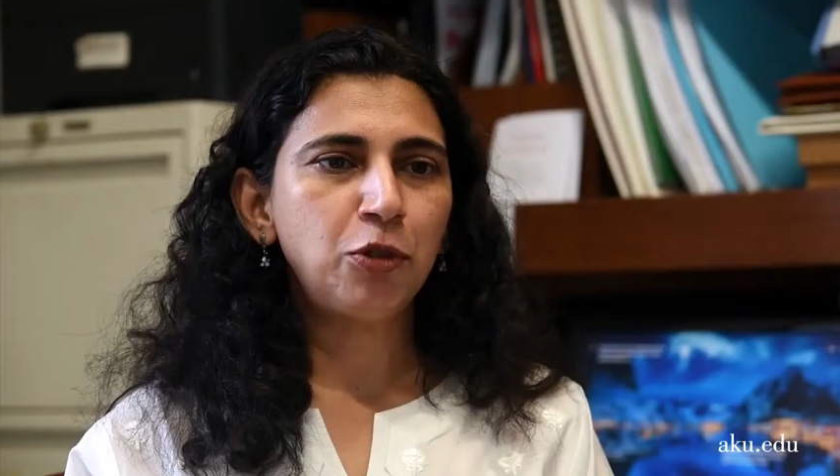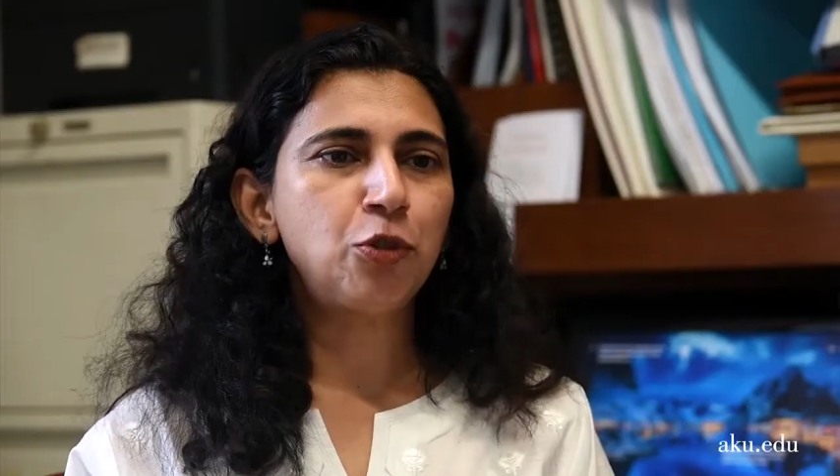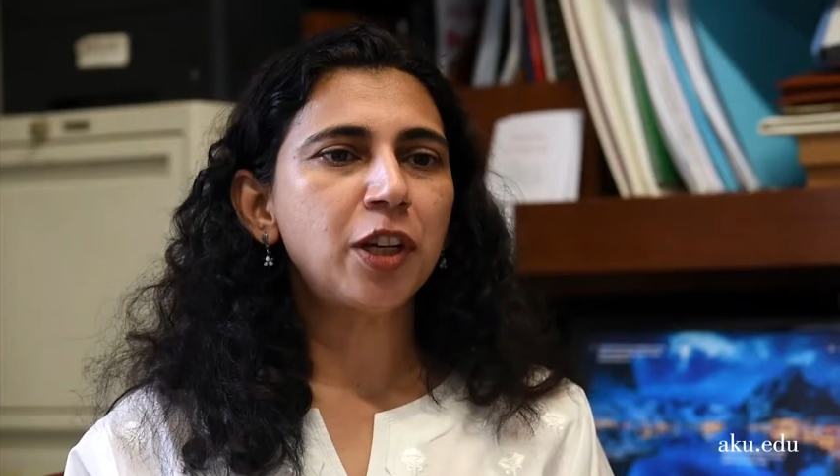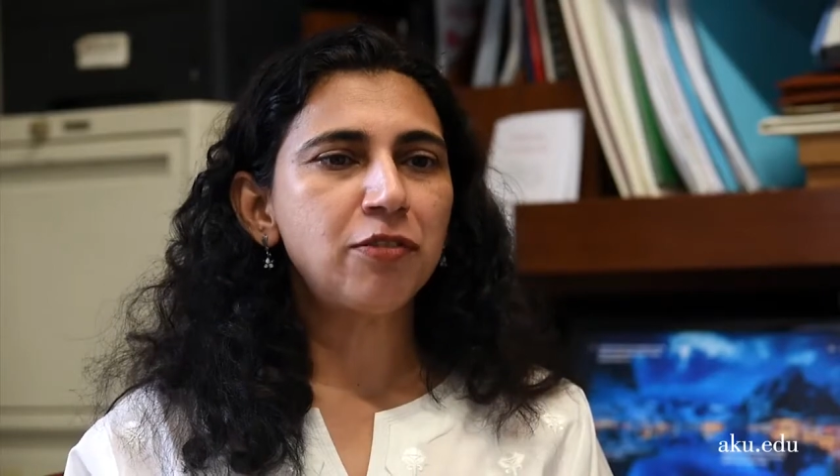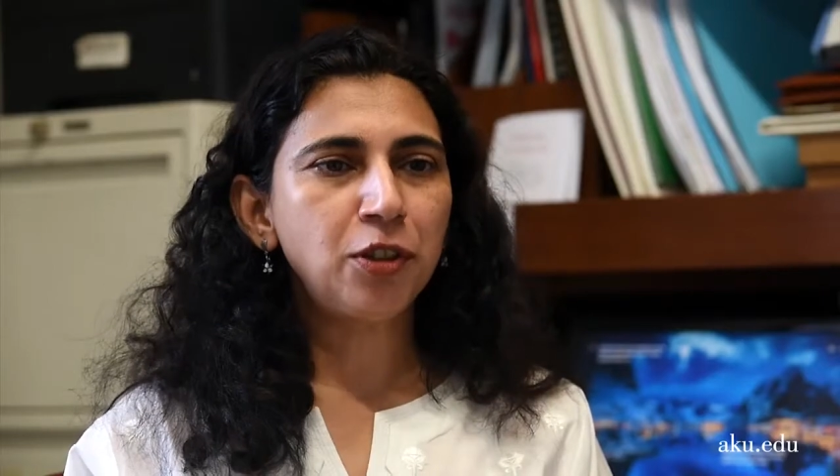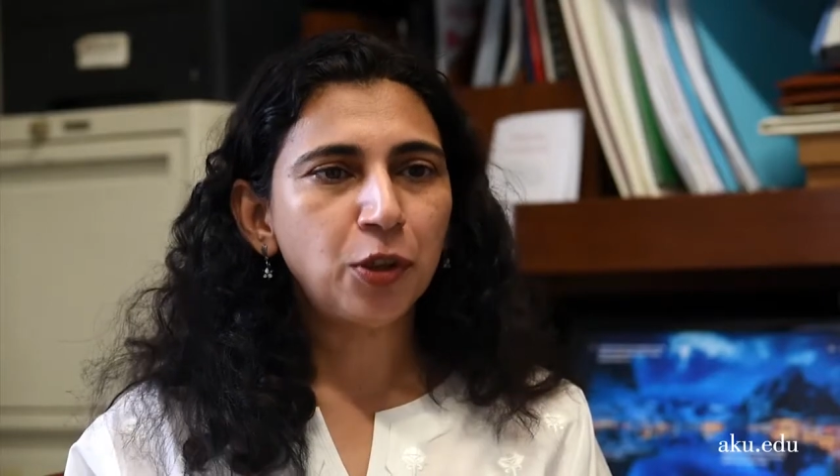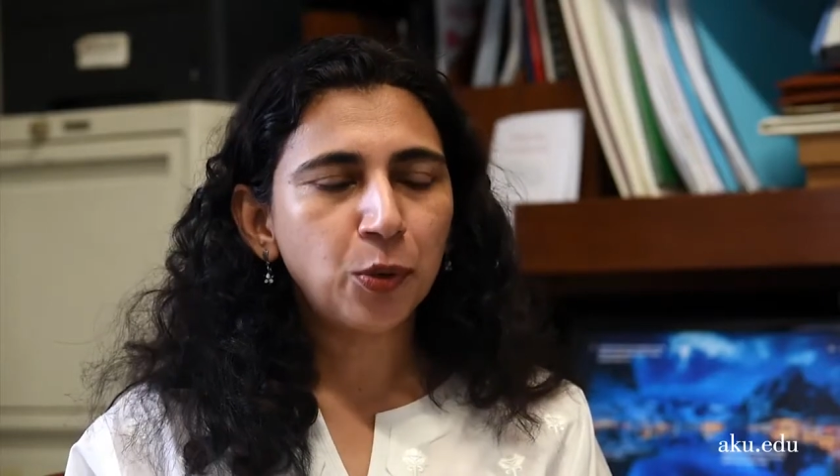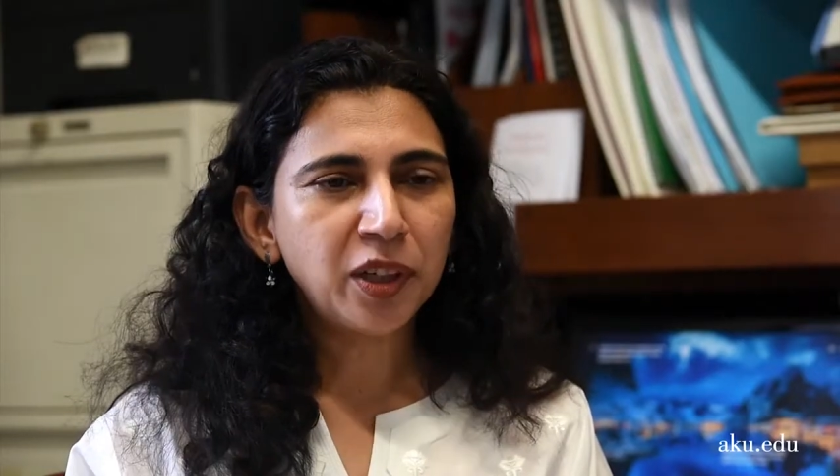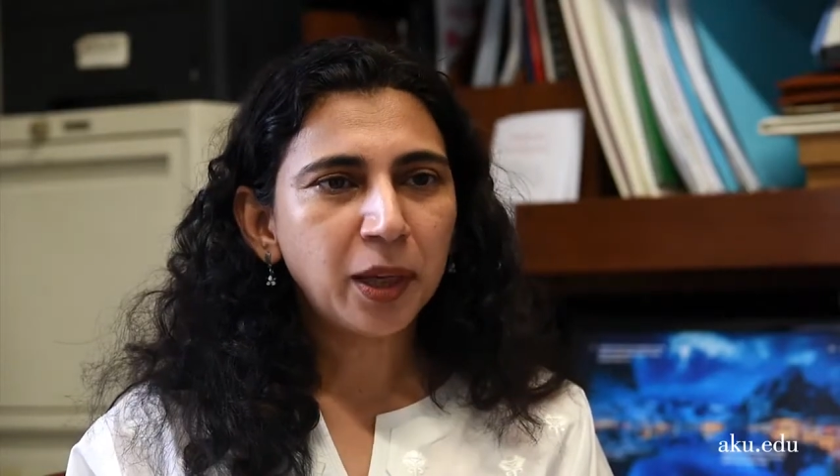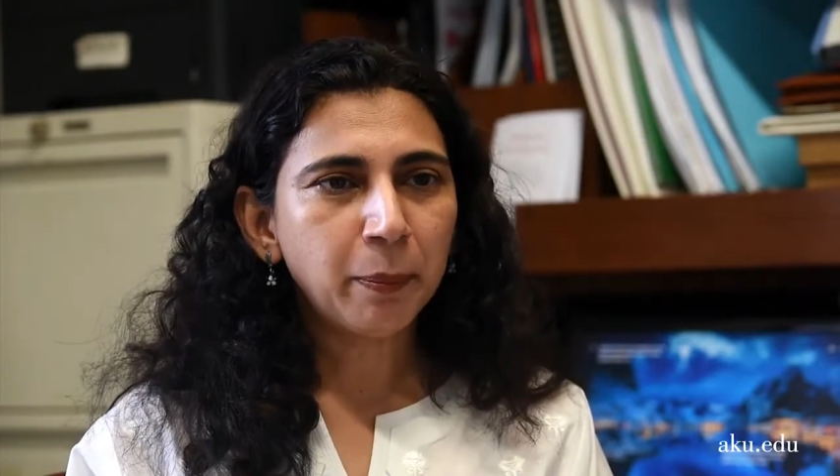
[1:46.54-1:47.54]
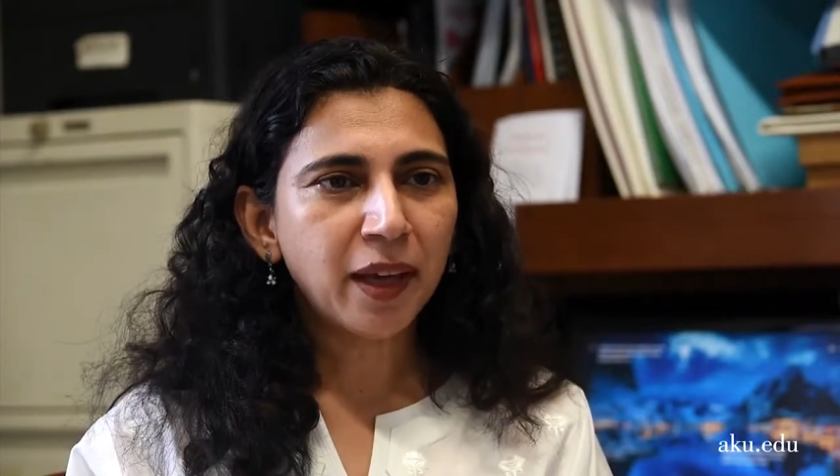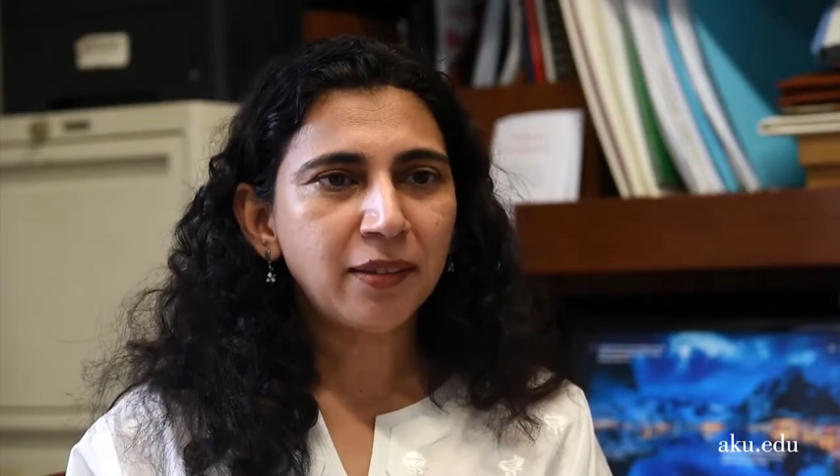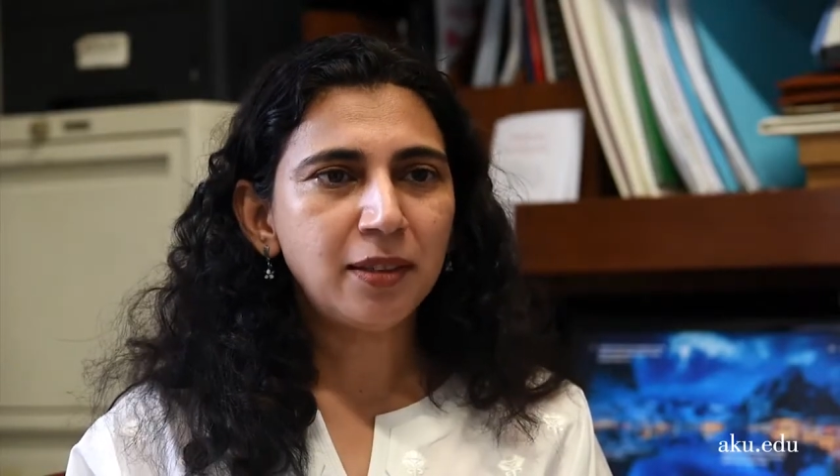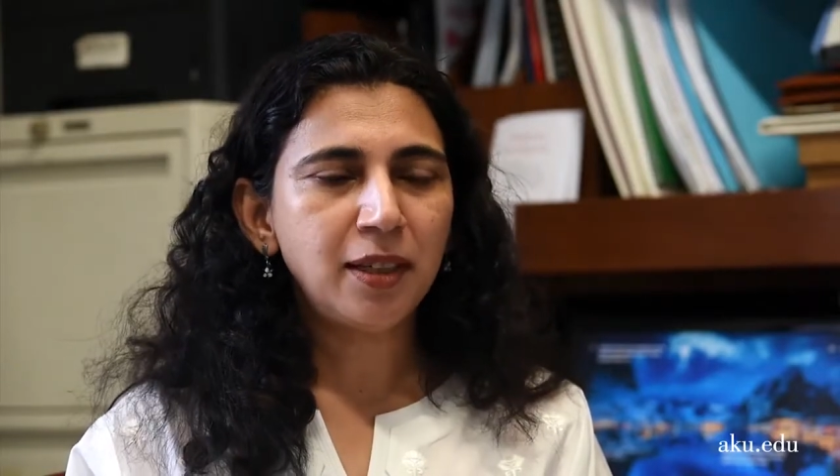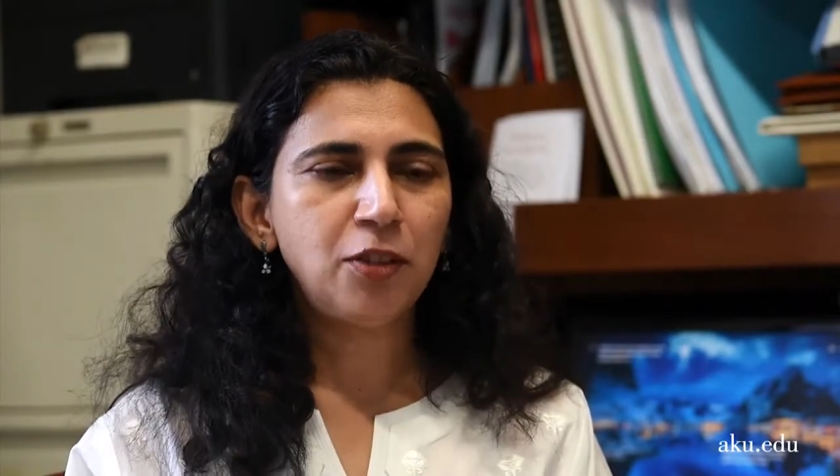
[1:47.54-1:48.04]
So trust in your own
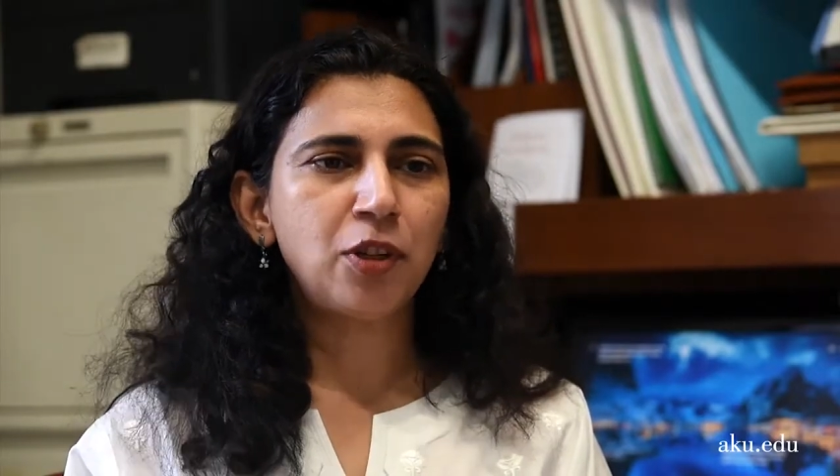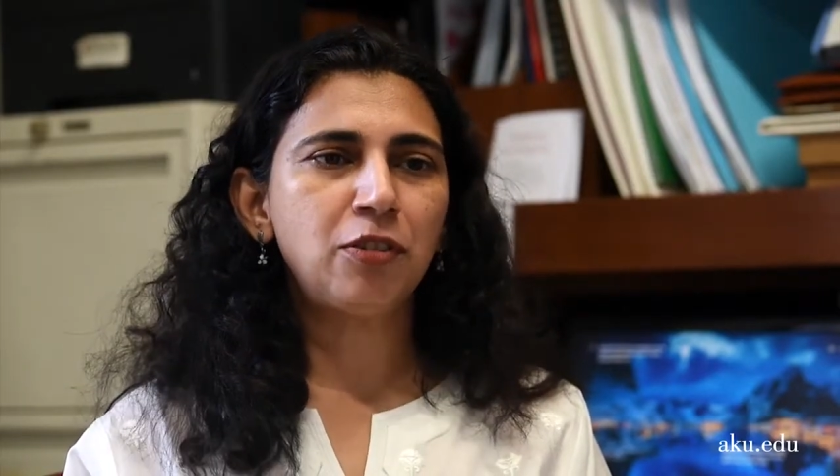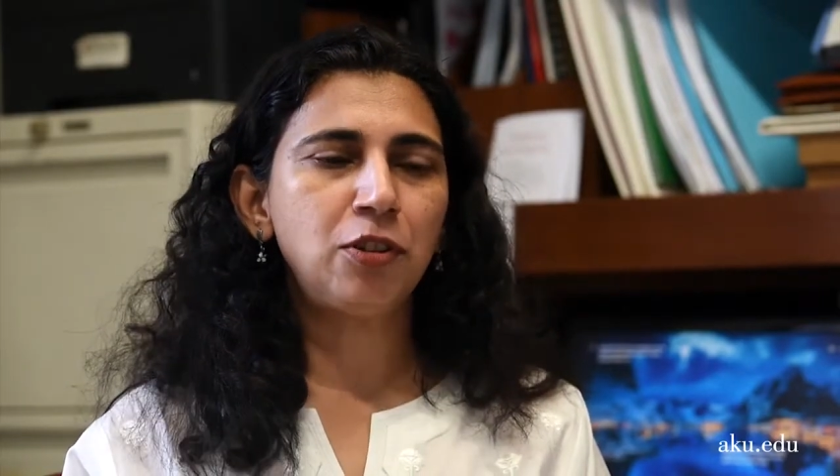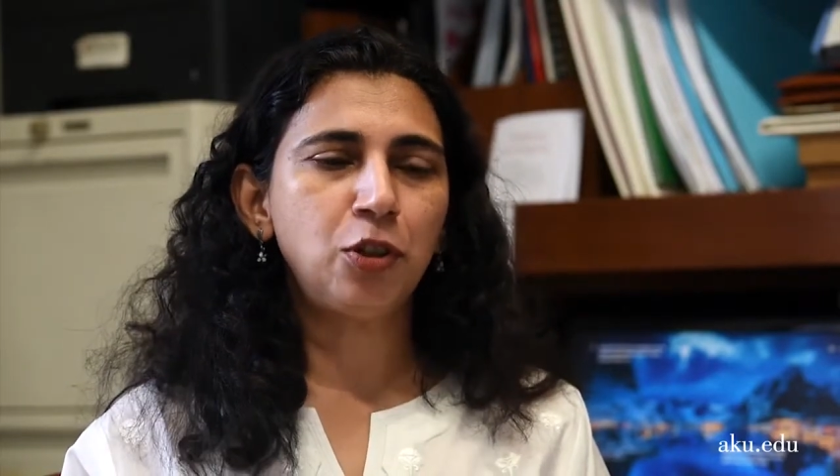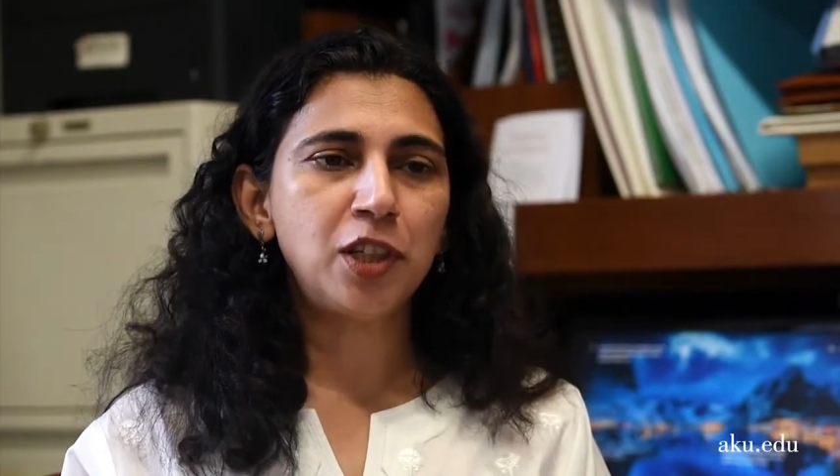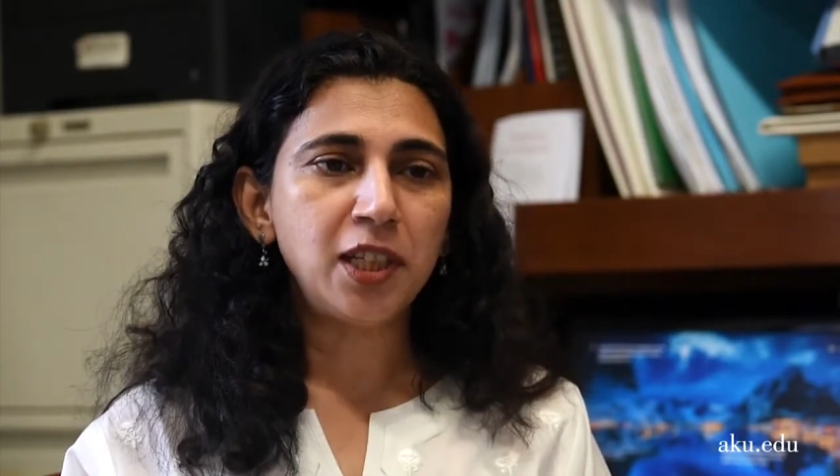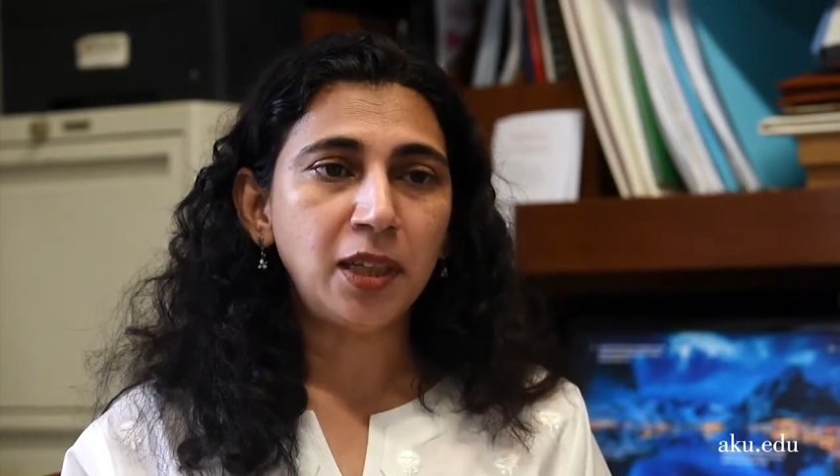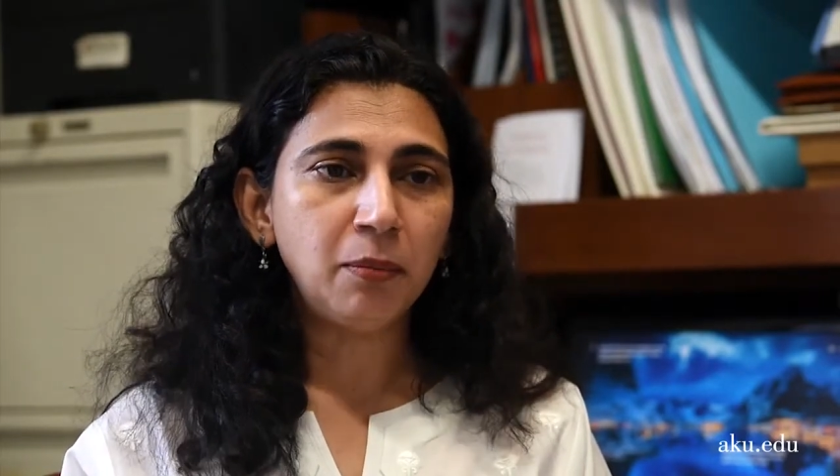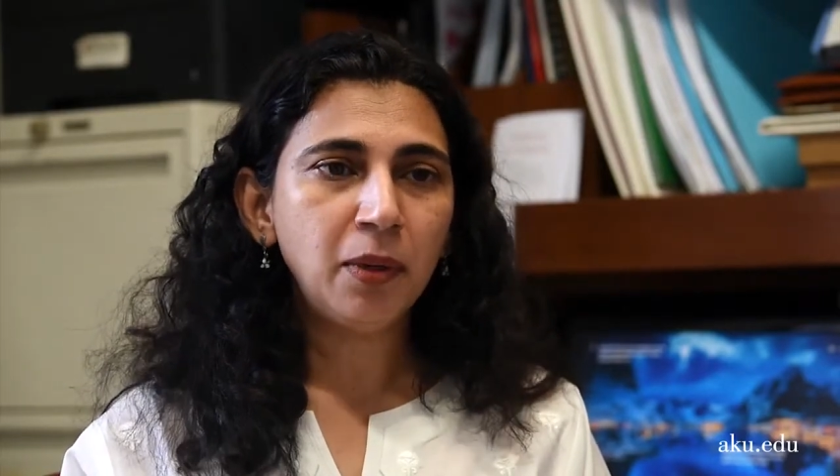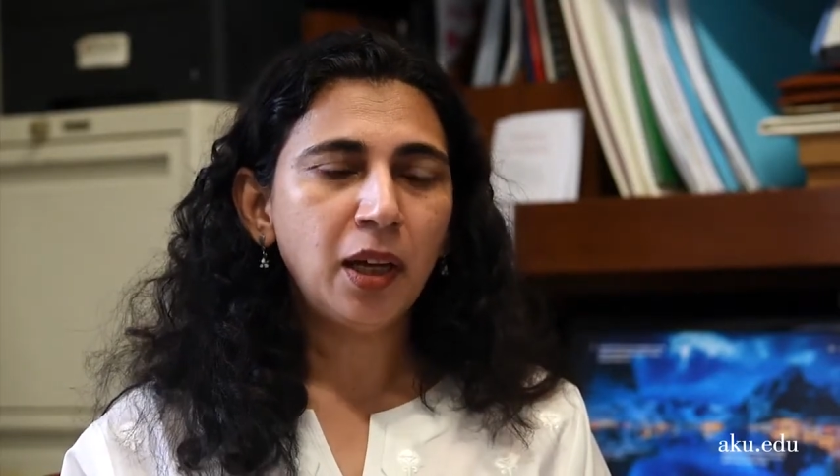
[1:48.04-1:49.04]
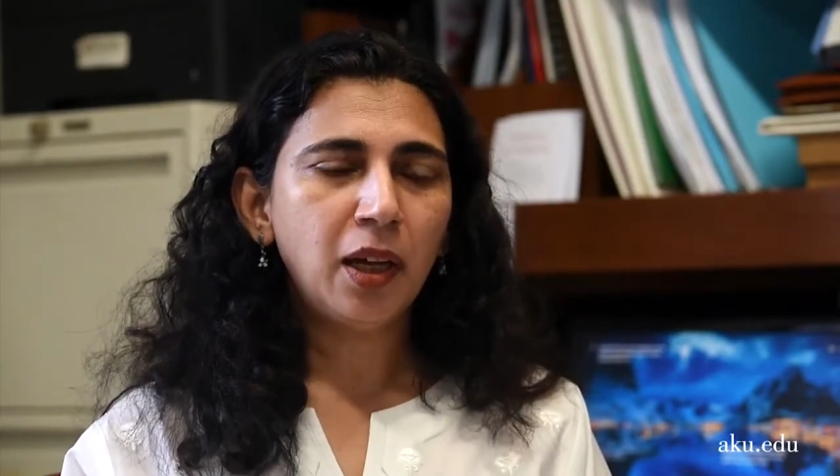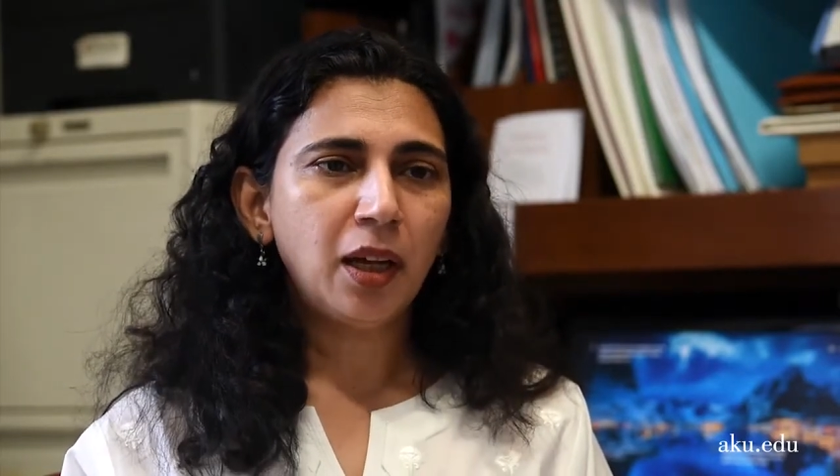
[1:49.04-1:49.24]
capacity, trust in your team,